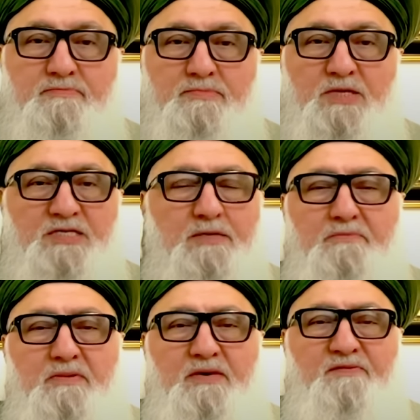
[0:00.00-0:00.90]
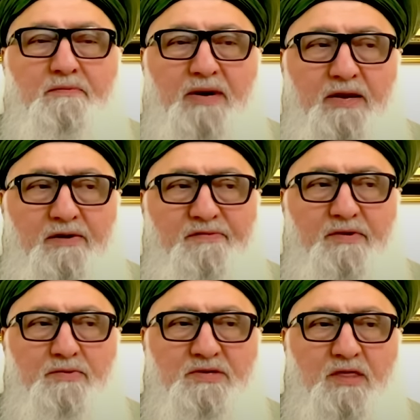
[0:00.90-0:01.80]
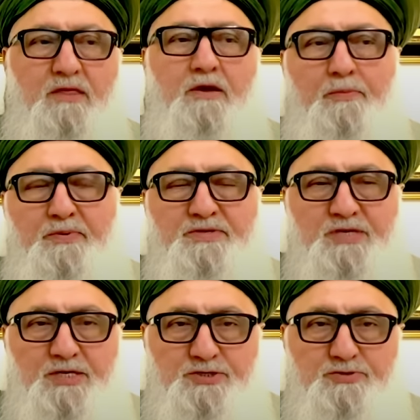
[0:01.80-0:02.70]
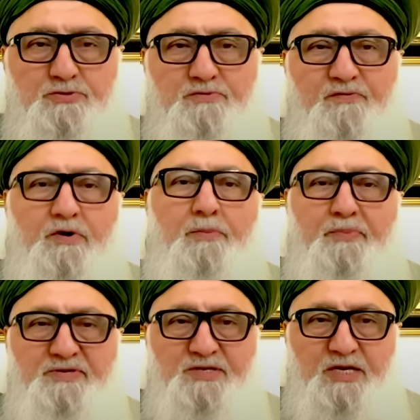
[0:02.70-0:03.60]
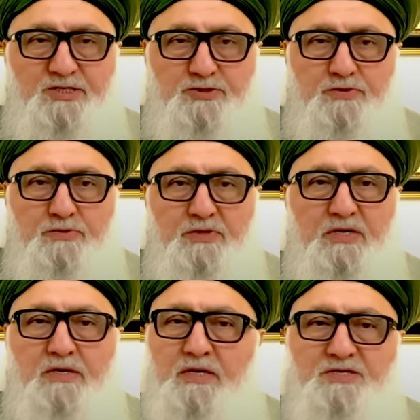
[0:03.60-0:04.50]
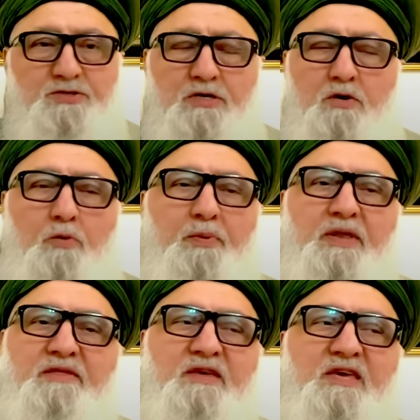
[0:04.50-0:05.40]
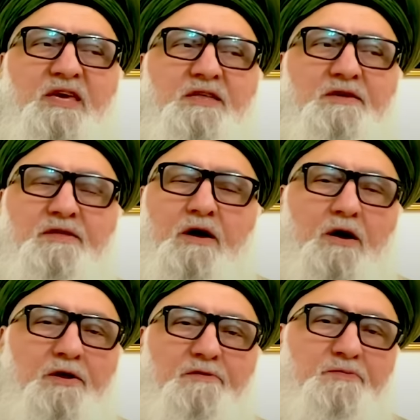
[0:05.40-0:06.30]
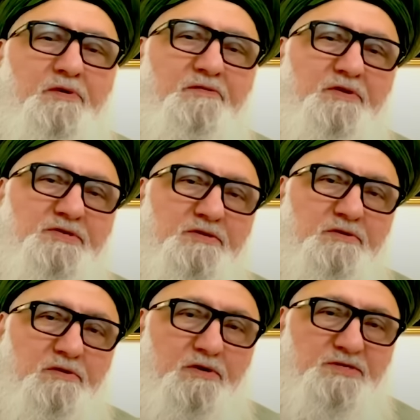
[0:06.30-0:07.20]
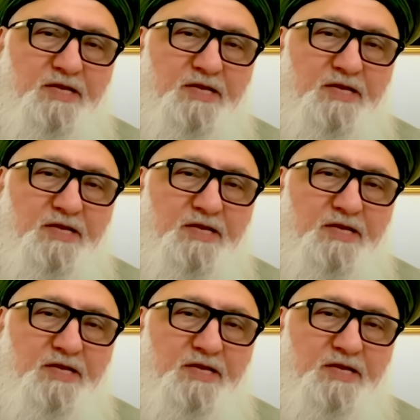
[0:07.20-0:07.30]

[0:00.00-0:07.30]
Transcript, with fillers: Doesn't even matter if it was 30% true, 40% true, it's not opening the key to the heart of Prophet So